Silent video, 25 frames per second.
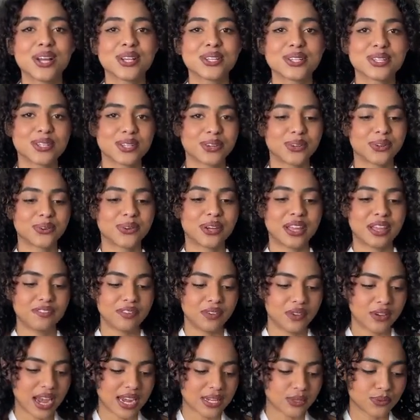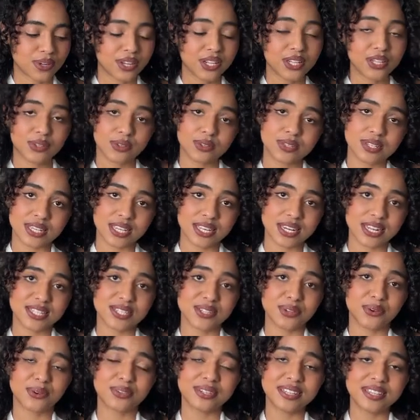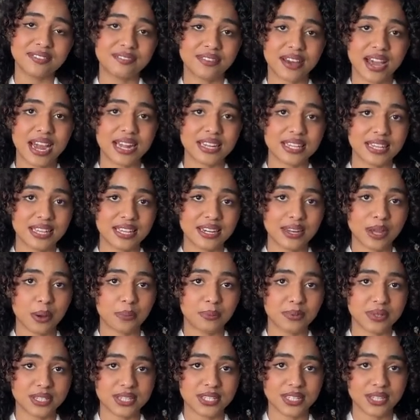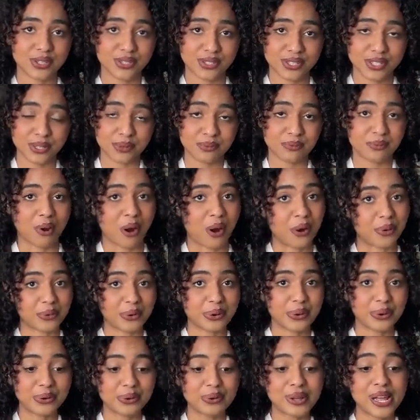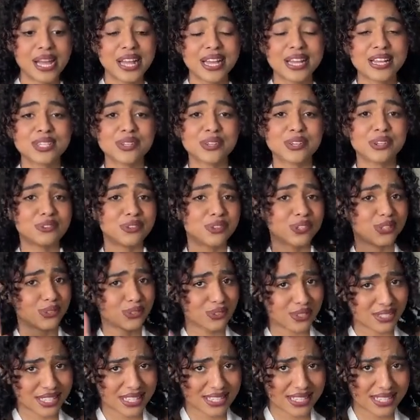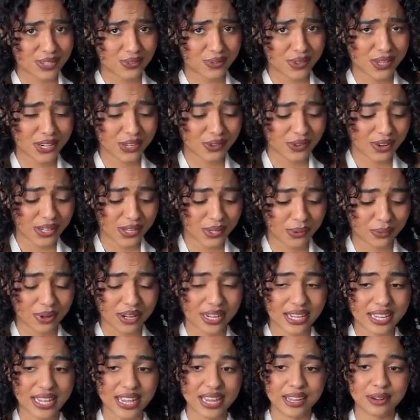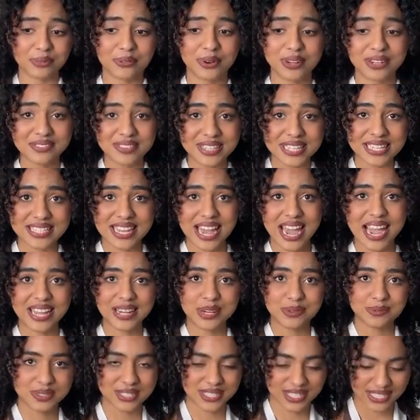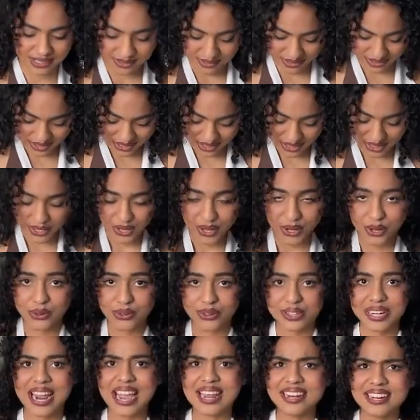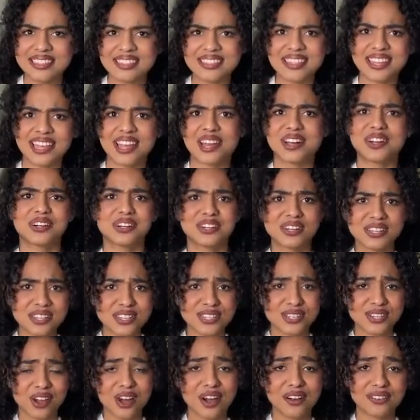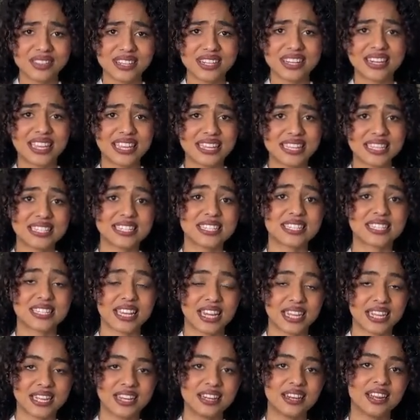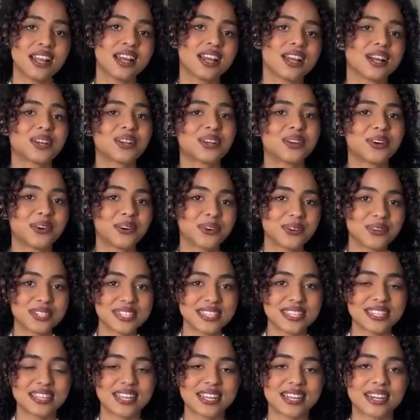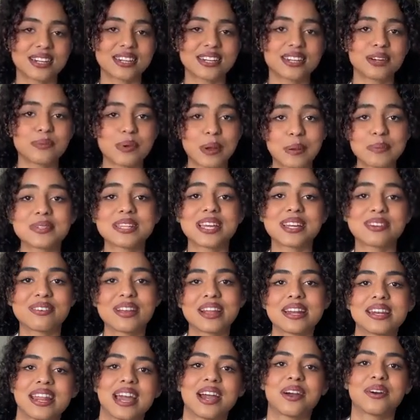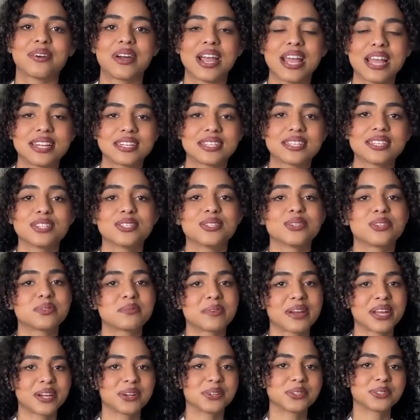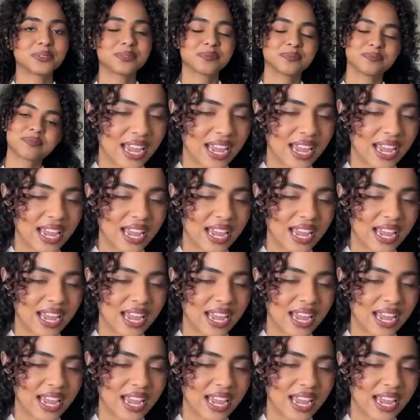So if you guys want to use it, it's only valid up until tomorrow. So if you see this video and you want to get one of these items even or anything else off the NA-KD site, website, go to their website right now and use my code.